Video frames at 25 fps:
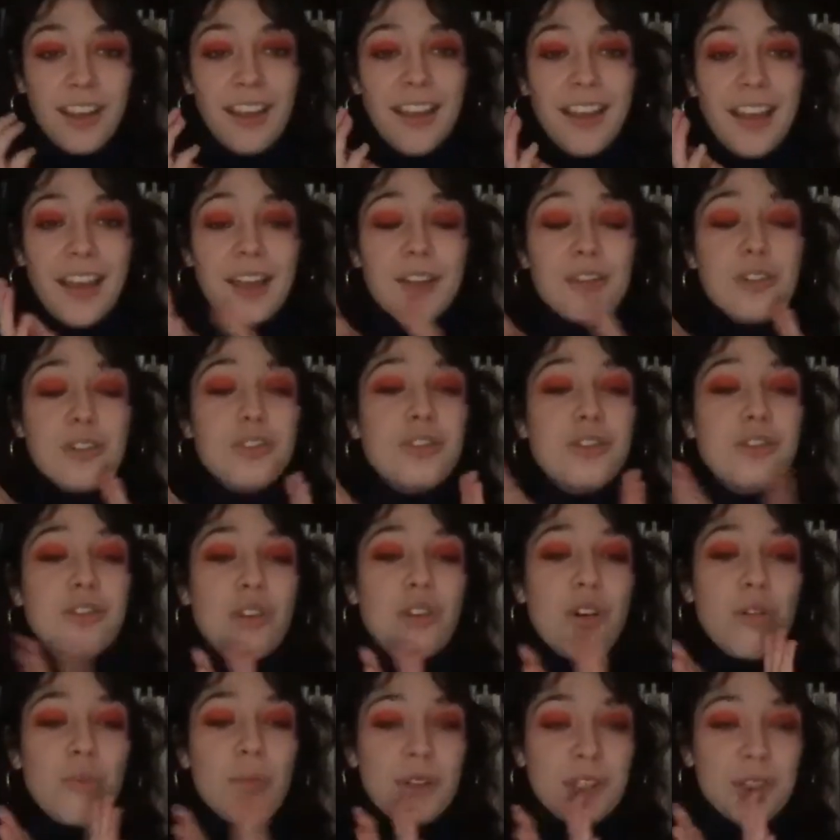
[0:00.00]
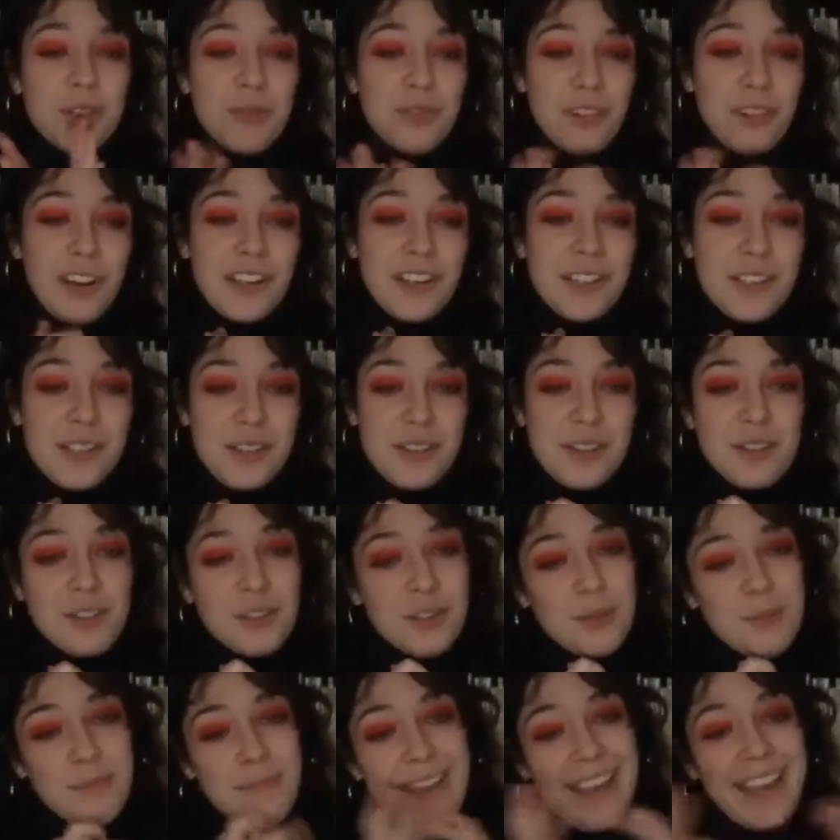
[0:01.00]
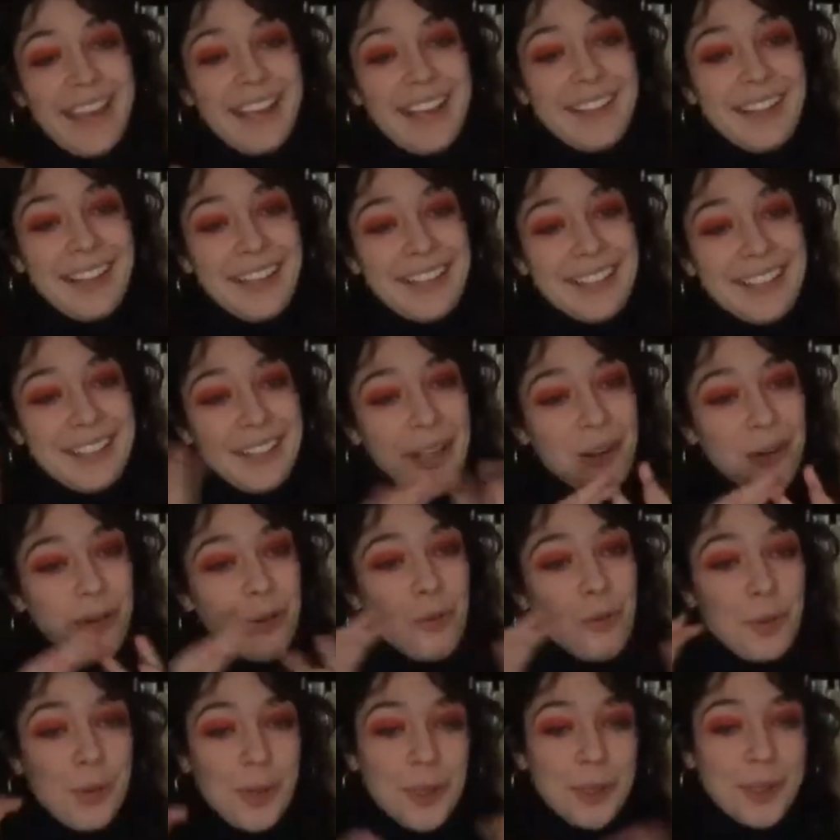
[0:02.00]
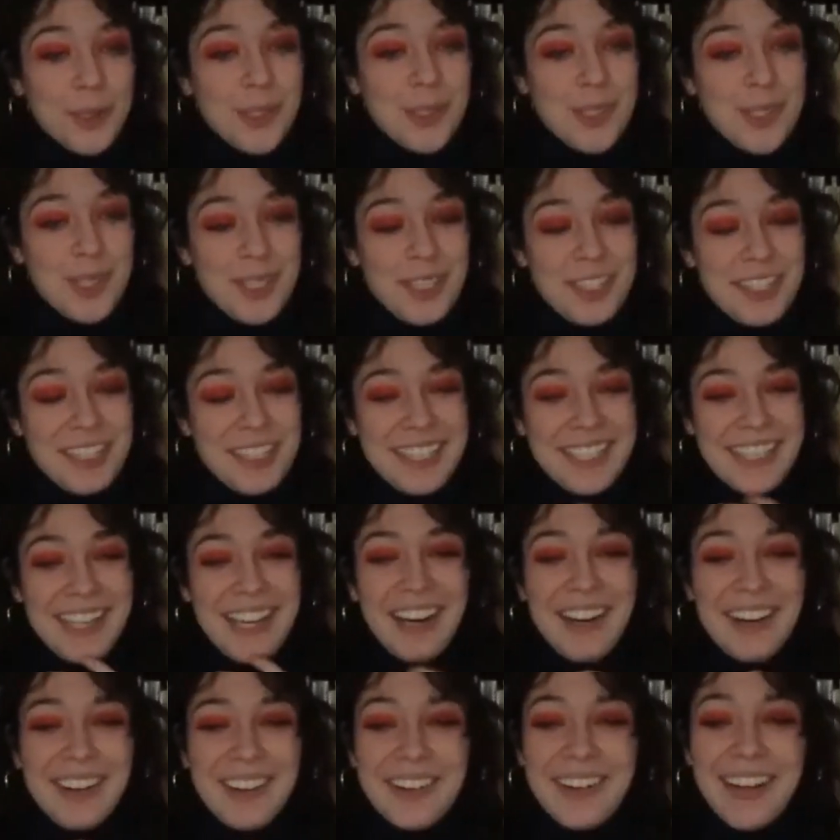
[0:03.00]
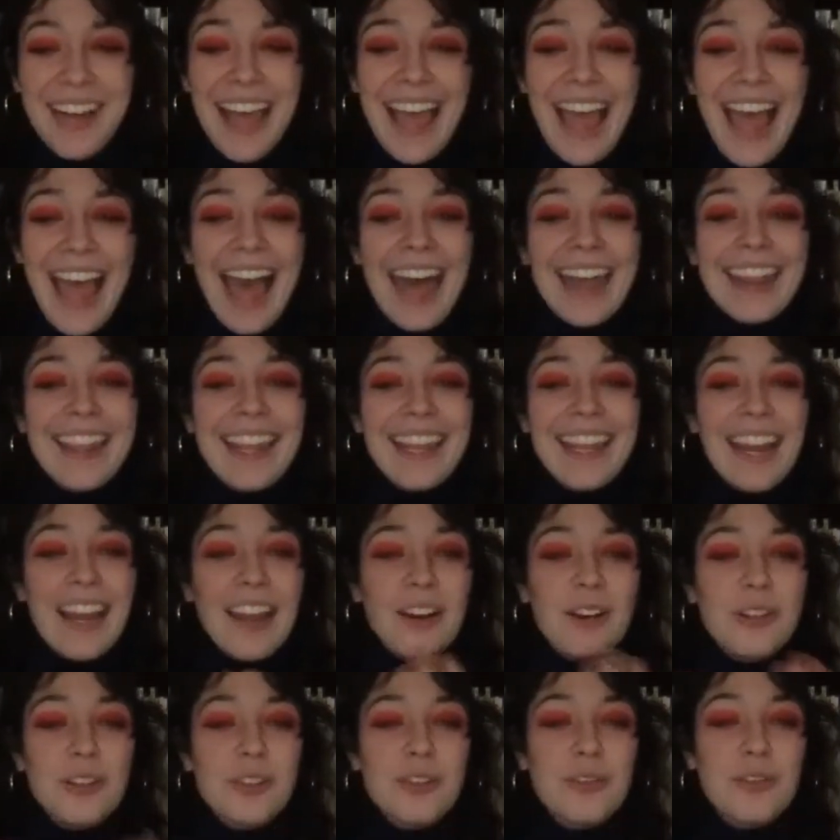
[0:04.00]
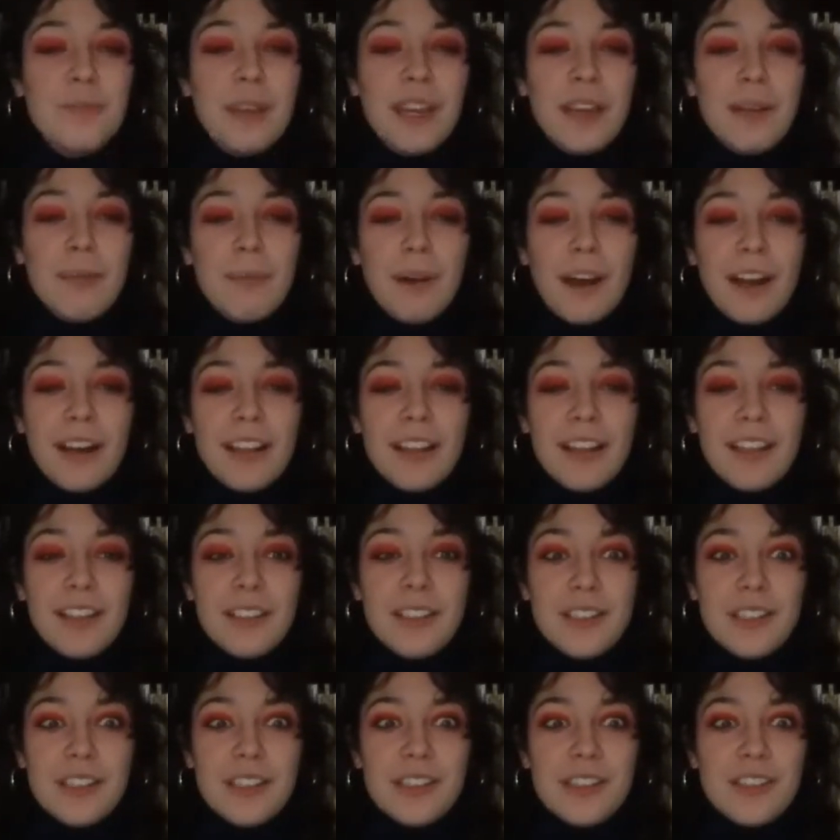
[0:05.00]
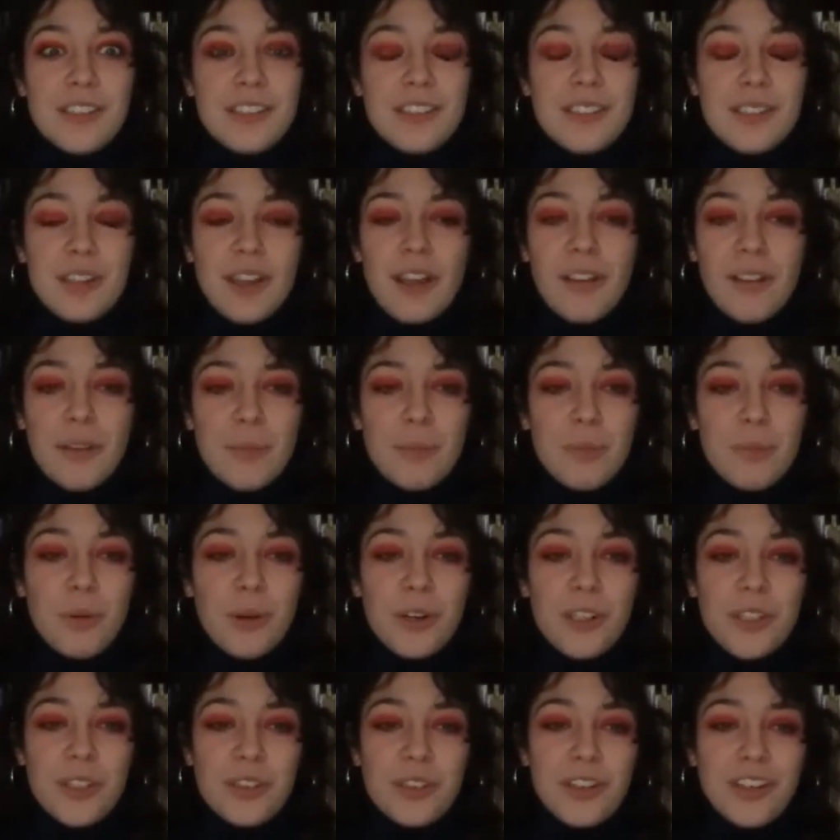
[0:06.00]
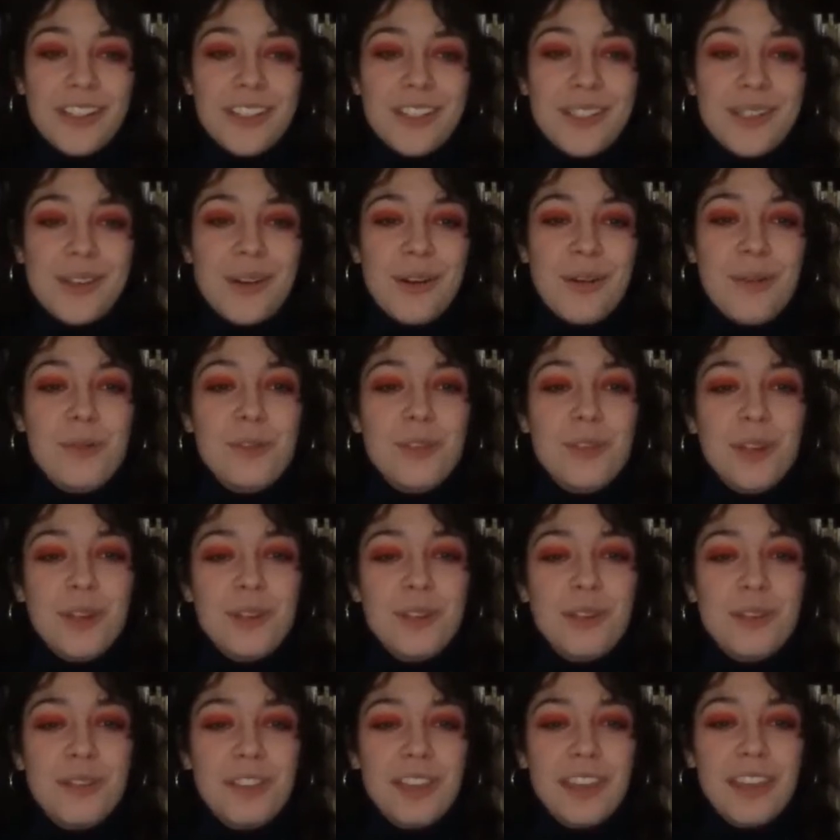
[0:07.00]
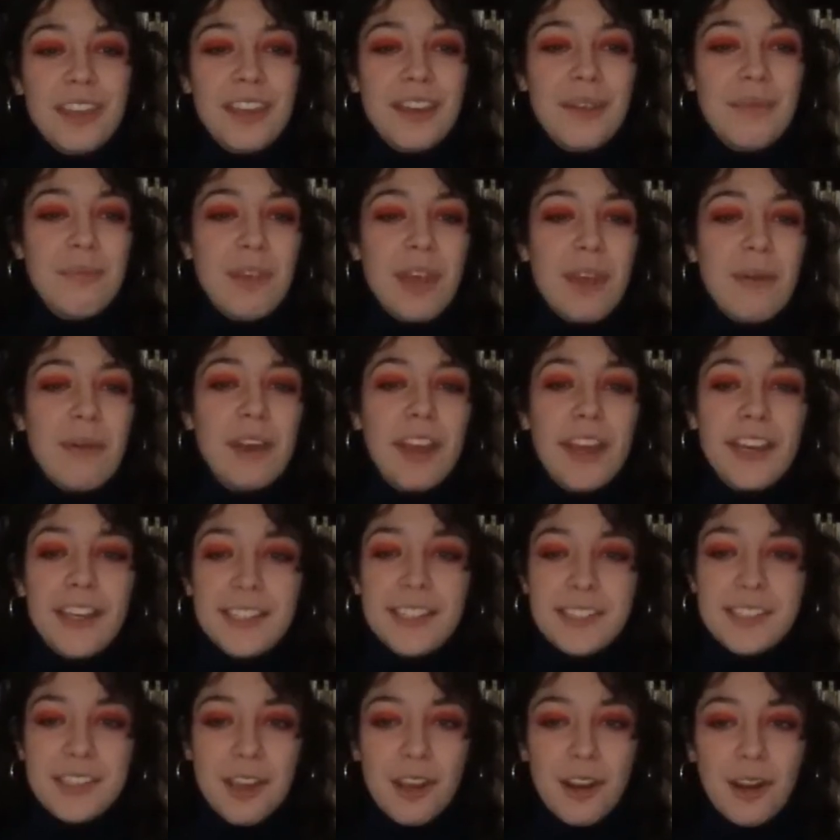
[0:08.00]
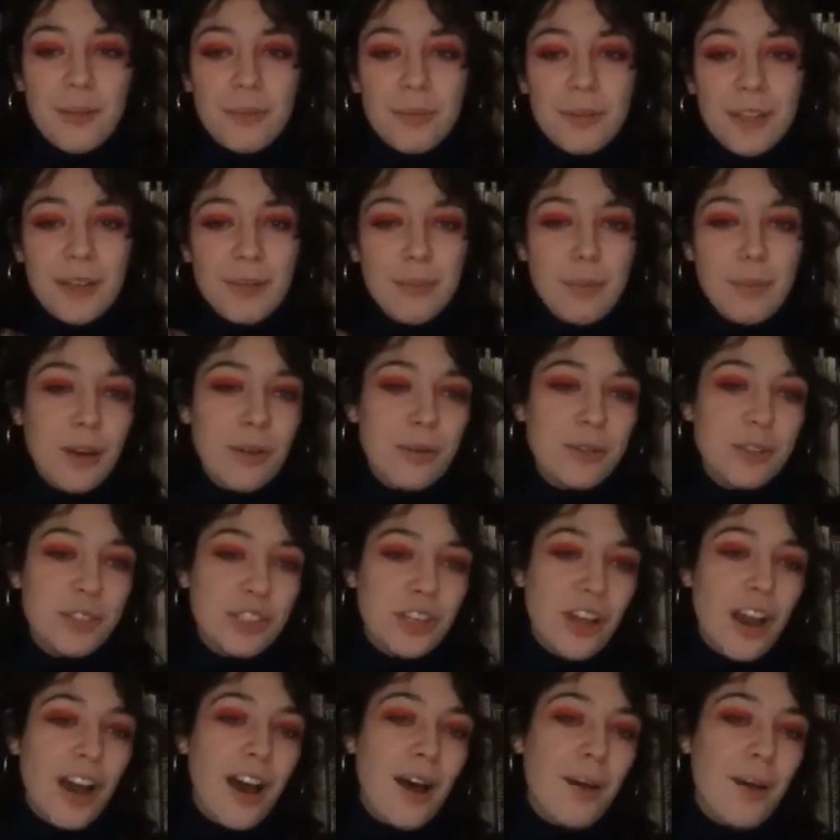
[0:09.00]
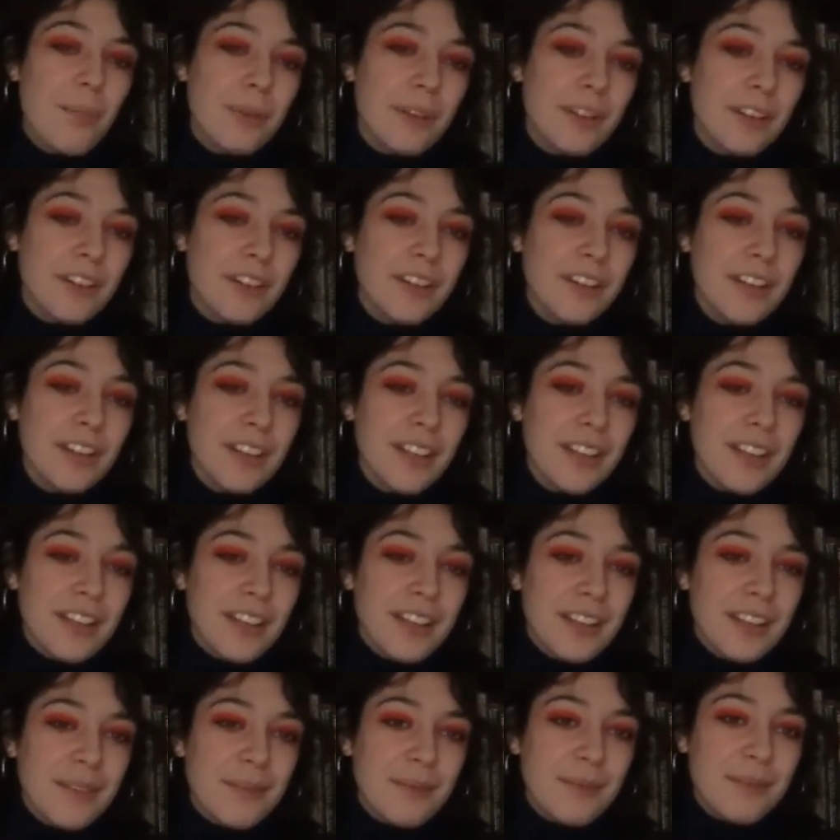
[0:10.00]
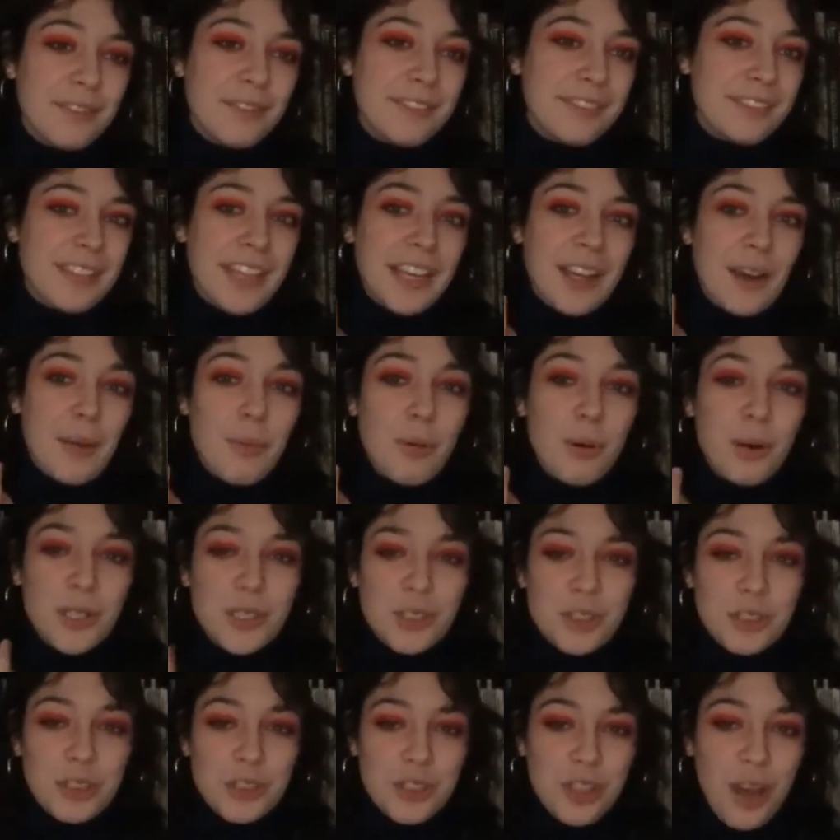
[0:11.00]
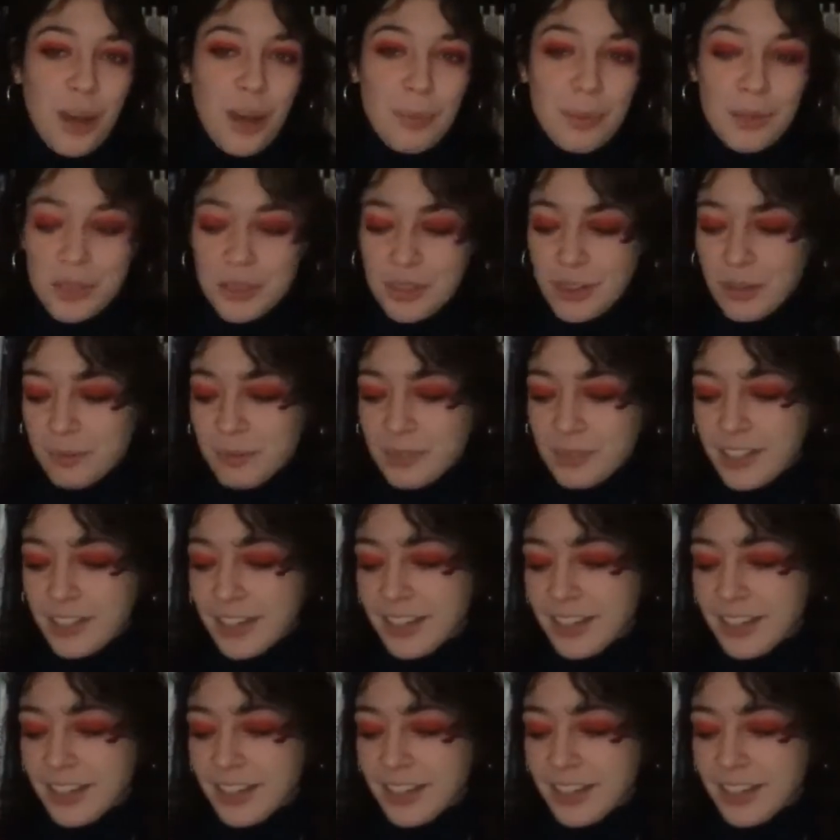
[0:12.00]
It's so much fun to just make like little worlds. So, and then I also make money just selling portraits. So I was also thinking maybe I could set up like my own shop and like a portrait shop or something.